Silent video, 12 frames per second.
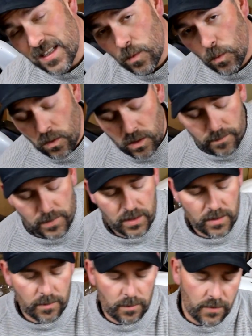and warm
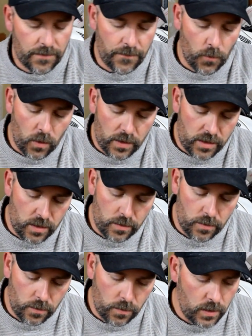before
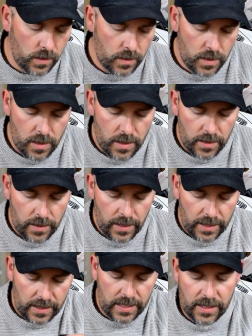you
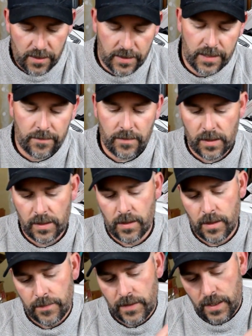adhere it,
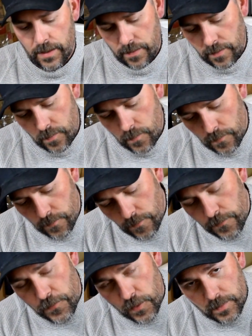and then
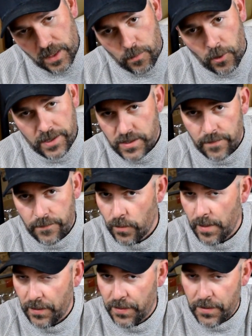firmly press it for
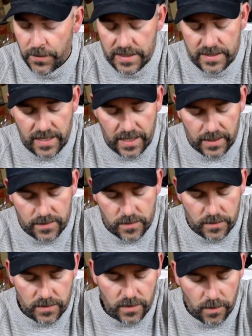about 30 seconds
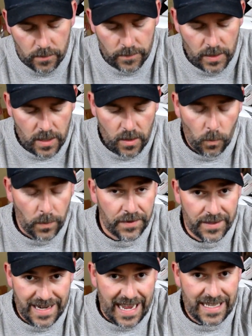or so with
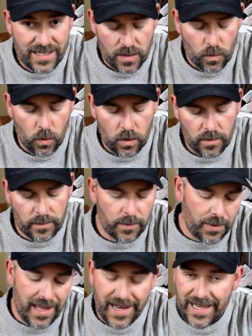it nice and warm.
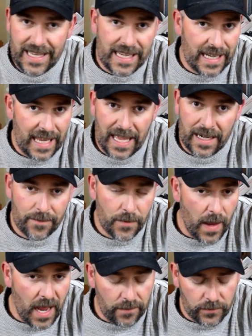Apply heat again if
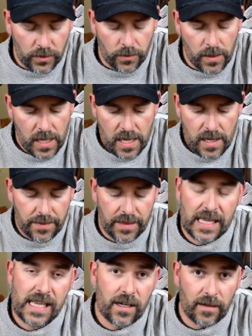you have to. The
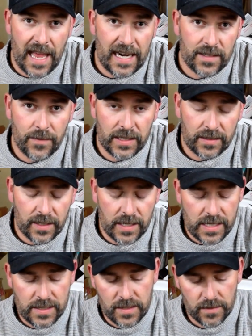heat will activate the
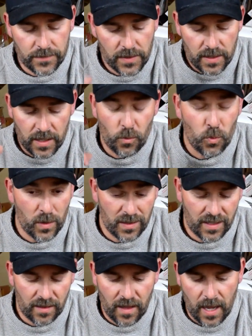adhesive and
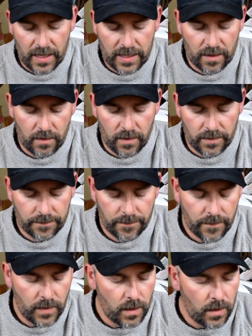really lock it on.
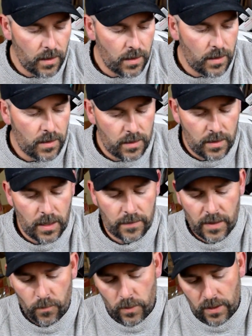And
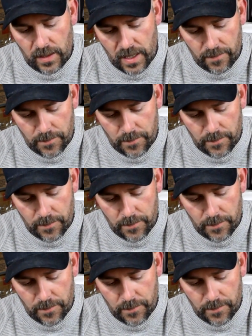then what a lot of